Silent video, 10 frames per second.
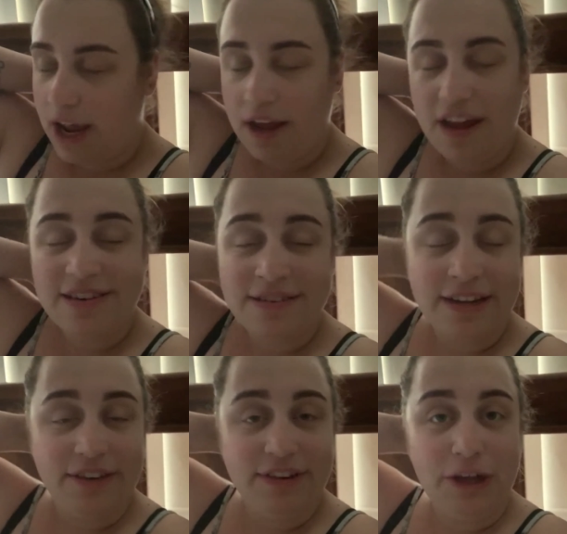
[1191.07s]
and
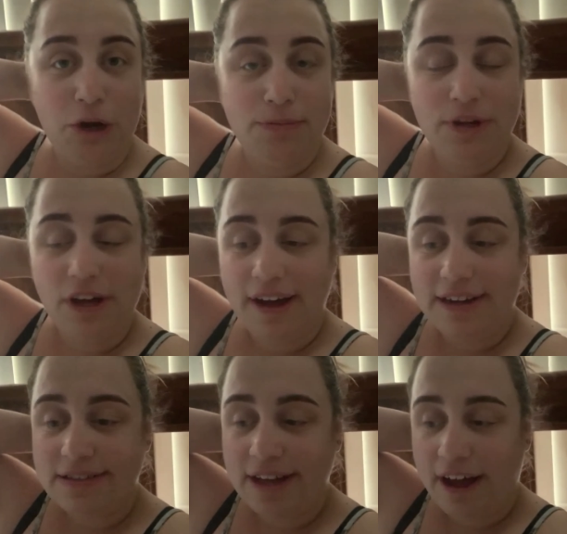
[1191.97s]
I really hope you
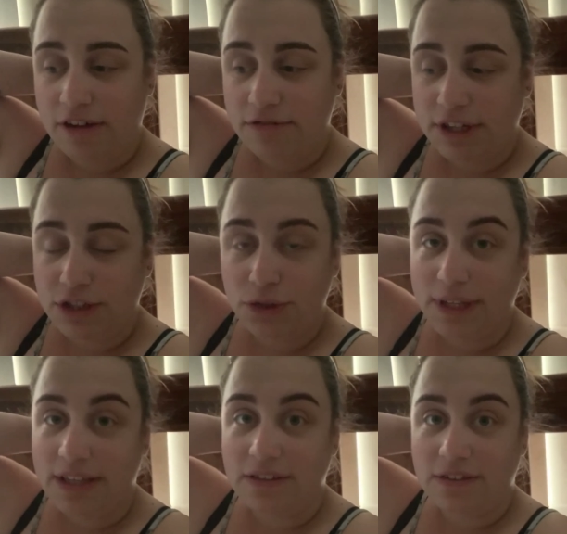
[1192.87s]
guys have
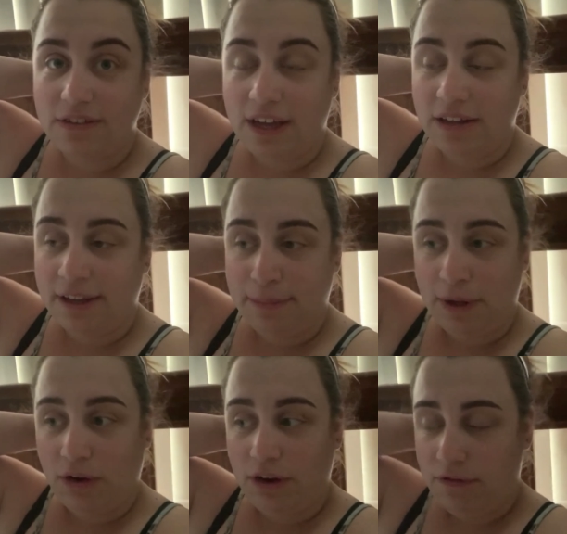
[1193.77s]
enjoyed this, and let me
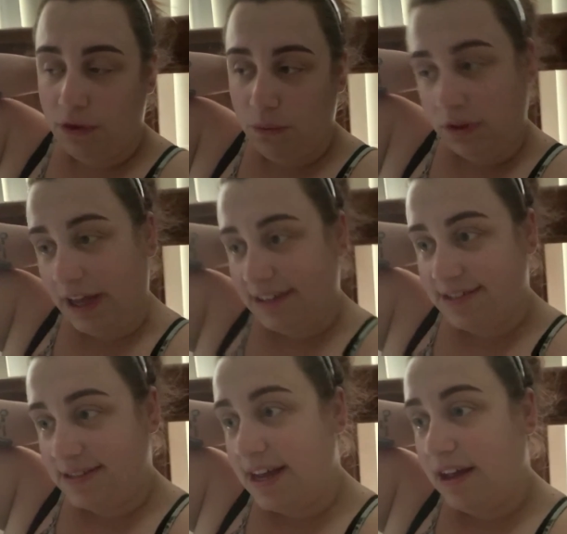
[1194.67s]
know if you would like to
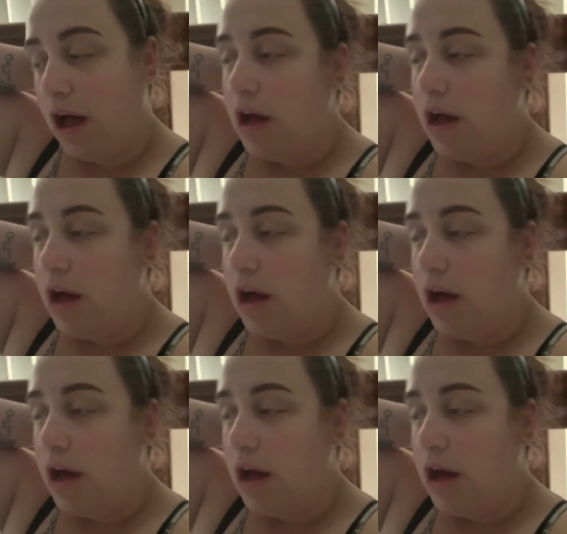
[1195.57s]
see